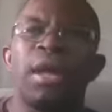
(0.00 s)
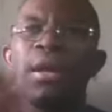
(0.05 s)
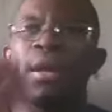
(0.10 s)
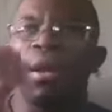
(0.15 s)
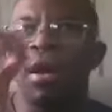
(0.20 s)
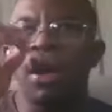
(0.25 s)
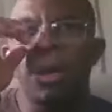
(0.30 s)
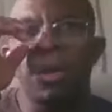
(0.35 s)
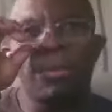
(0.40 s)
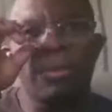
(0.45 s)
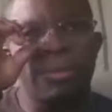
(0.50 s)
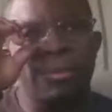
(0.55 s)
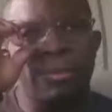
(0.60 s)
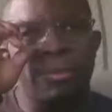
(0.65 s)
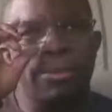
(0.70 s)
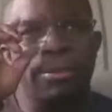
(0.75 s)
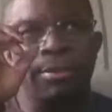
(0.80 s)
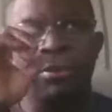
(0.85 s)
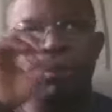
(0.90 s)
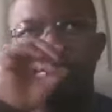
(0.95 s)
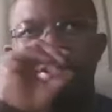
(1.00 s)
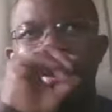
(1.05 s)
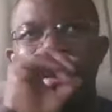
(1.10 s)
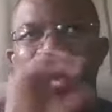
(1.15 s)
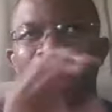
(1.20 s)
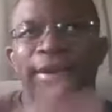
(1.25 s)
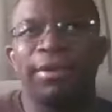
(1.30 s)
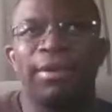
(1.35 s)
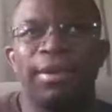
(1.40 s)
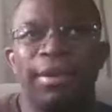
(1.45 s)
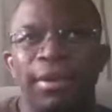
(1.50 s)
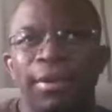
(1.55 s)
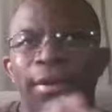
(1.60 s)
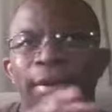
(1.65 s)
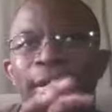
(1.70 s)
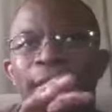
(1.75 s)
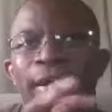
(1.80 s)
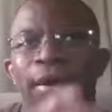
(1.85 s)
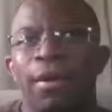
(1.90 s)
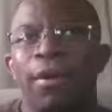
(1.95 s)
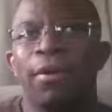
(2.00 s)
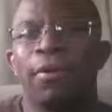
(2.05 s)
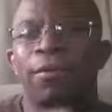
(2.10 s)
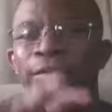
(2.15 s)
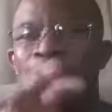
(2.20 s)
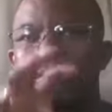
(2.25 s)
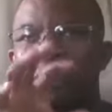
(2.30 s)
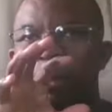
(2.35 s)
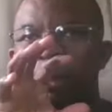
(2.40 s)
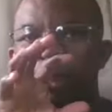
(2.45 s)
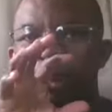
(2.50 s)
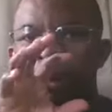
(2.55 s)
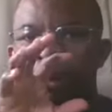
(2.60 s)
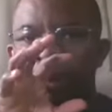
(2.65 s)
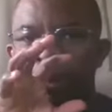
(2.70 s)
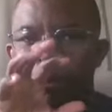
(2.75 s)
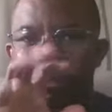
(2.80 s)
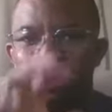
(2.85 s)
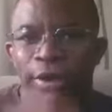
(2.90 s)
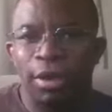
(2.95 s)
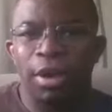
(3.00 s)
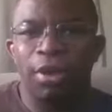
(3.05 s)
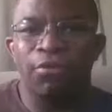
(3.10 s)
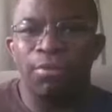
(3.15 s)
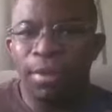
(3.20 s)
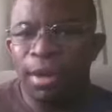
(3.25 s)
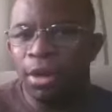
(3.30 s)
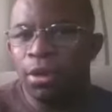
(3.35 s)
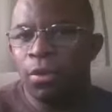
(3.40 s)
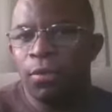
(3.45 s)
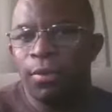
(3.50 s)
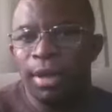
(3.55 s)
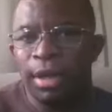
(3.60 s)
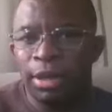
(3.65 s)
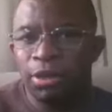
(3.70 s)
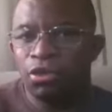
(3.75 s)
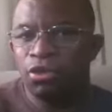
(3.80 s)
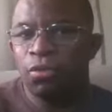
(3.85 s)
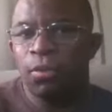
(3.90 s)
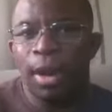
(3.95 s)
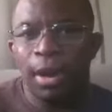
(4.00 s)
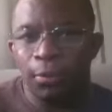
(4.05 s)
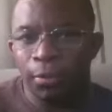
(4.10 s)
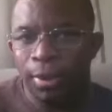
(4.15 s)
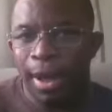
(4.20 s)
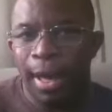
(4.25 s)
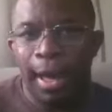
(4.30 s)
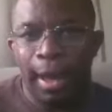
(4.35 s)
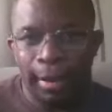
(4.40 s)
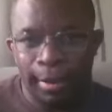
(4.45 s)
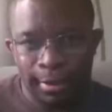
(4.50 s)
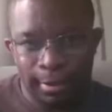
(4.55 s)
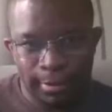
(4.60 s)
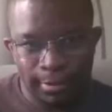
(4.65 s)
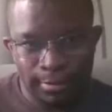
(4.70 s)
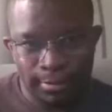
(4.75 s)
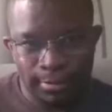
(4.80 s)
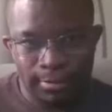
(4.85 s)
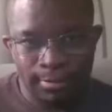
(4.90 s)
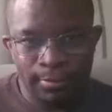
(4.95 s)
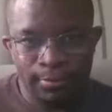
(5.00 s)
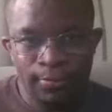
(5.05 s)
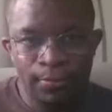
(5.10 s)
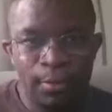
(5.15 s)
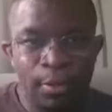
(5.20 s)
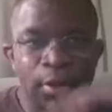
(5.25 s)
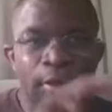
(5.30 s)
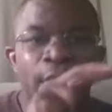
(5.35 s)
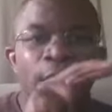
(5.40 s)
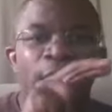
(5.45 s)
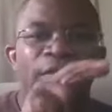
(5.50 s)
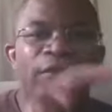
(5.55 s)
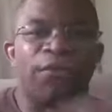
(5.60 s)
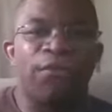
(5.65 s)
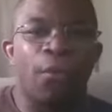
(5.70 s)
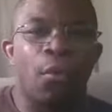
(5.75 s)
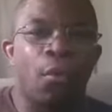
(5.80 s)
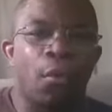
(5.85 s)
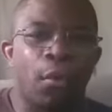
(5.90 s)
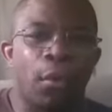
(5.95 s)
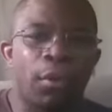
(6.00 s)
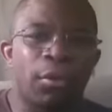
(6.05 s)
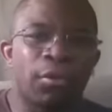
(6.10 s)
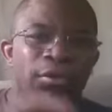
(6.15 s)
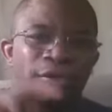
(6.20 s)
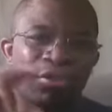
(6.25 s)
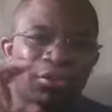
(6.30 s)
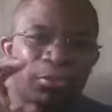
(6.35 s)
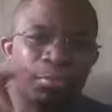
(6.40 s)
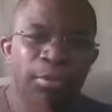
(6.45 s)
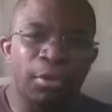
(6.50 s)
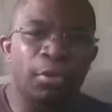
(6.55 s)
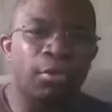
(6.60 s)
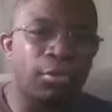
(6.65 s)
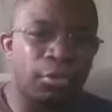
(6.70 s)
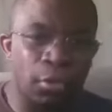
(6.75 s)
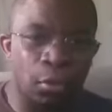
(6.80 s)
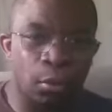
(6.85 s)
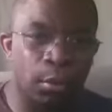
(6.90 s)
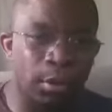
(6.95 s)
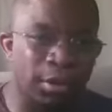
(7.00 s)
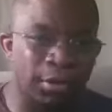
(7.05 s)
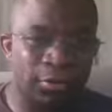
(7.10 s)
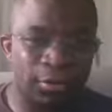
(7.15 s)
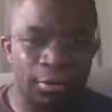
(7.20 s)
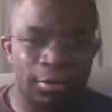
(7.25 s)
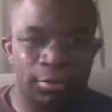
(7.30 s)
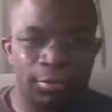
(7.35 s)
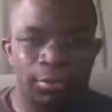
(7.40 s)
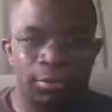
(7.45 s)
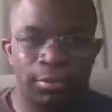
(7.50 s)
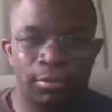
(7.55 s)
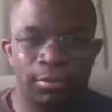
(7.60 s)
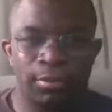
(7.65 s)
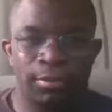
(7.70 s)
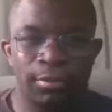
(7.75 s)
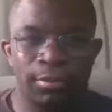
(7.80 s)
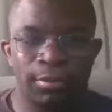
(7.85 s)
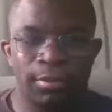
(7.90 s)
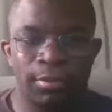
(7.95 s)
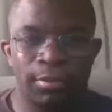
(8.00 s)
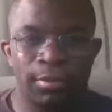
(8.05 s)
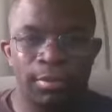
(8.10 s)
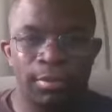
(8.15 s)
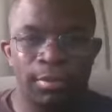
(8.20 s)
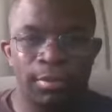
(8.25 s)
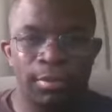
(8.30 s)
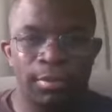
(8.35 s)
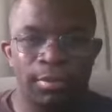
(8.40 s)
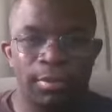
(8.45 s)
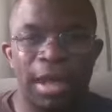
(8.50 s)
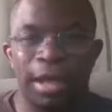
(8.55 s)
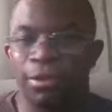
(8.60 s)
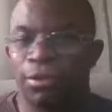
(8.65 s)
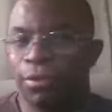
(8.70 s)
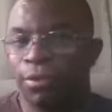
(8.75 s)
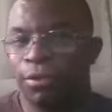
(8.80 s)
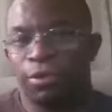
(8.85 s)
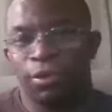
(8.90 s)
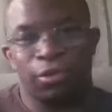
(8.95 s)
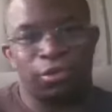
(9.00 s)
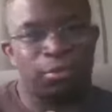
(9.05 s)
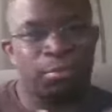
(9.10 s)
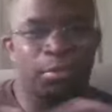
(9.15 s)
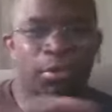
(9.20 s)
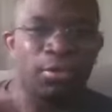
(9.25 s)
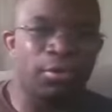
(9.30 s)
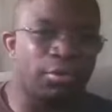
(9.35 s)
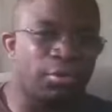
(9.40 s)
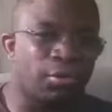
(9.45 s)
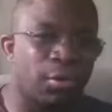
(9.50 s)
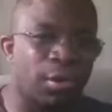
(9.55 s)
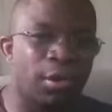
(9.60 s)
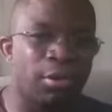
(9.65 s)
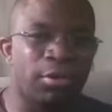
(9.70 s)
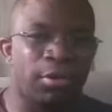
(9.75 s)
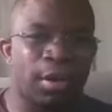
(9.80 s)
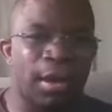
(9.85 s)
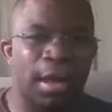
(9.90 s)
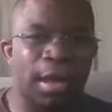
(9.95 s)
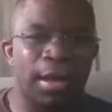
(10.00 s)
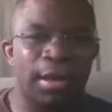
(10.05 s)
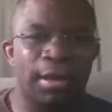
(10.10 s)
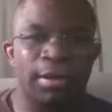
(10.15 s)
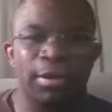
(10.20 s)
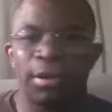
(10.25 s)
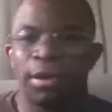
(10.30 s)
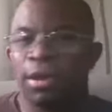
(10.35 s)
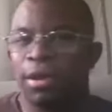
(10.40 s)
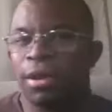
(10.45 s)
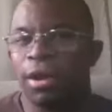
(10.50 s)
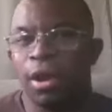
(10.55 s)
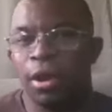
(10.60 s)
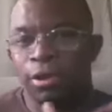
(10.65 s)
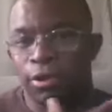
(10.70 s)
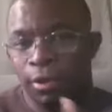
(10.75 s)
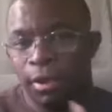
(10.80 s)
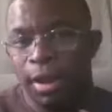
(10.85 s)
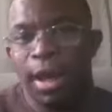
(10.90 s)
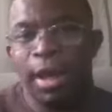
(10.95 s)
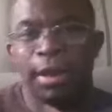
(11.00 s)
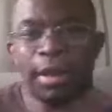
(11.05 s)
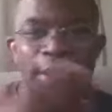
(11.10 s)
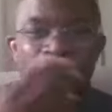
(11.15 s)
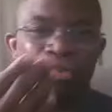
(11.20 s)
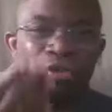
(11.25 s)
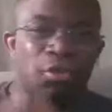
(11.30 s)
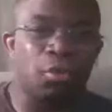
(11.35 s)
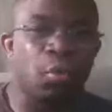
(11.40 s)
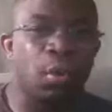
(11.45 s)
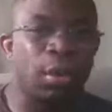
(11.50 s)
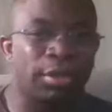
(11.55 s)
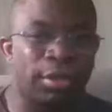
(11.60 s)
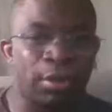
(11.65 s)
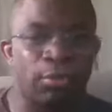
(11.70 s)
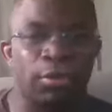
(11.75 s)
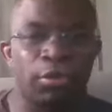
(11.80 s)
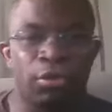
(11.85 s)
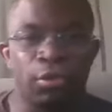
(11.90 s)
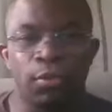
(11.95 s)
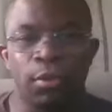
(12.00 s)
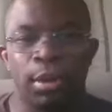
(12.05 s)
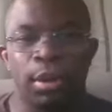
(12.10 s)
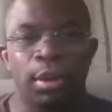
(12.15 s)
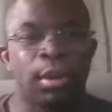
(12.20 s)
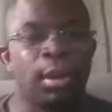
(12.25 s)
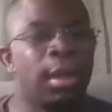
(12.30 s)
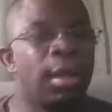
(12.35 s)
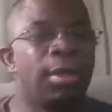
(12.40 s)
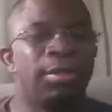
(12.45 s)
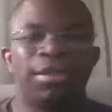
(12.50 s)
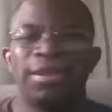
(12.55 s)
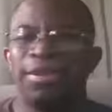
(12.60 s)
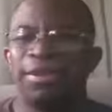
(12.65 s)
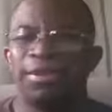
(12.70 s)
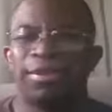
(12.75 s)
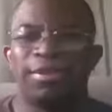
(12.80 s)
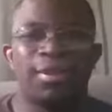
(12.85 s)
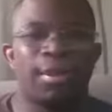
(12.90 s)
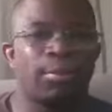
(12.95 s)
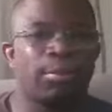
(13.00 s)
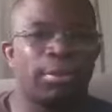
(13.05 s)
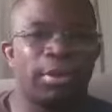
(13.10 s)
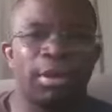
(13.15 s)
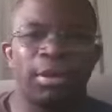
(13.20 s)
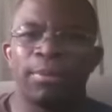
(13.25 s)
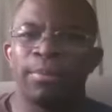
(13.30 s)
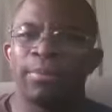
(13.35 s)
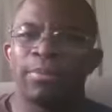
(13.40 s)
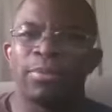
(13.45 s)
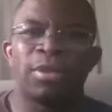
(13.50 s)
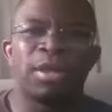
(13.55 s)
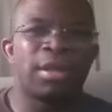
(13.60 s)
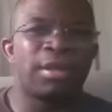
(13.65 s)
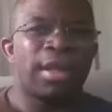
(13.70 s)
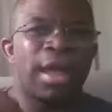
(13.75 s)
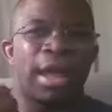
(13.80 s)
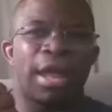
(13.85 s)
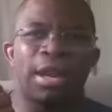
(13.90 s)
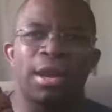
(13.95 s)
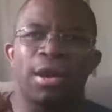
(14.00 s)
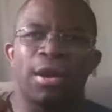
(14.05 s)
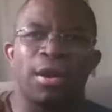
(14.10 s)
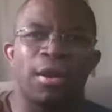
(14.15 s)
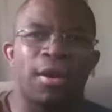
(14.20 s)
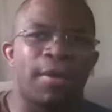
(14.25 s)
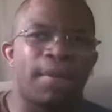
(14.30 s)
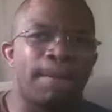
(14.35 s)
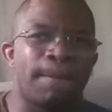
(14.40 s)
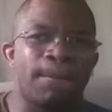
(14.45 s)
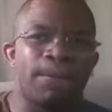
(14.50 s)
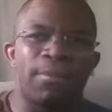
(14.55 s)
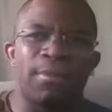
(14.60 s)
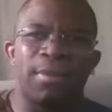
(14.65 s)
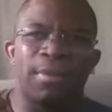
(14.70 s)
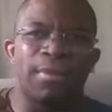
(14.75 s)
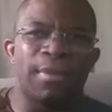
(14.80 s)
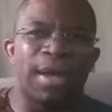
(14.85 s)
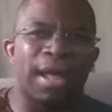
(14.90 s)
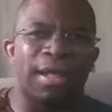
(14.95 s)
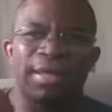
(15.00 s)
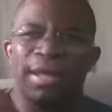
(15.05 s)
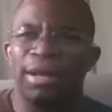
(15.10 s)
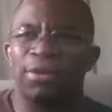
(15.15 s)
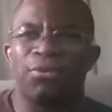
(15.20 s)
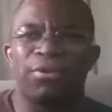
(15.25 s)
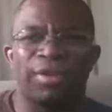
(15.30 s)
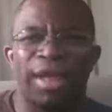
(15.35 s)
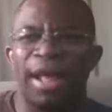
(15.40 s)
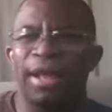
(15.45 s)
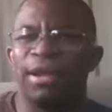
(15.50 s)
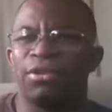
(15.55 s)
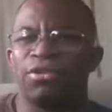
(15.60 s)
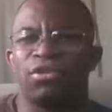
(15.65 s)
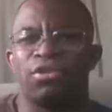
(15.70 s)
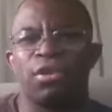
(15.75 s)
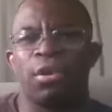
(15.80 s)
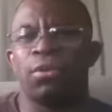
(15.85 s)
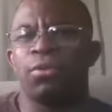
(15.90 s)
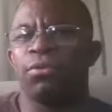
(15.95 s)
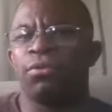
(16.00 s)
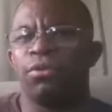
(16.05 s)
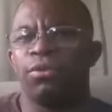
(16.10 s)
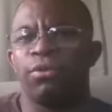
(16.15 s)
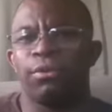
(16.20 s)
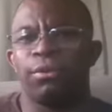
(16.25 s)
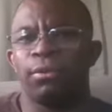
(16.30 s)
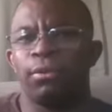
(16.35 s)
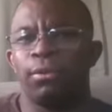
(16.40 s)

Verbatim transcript: um the idea of the government going into Iraq for spiritual reasons. That there is a spiritual underlying underlining to what they were doing. This is something that um, I think it was Alex Jones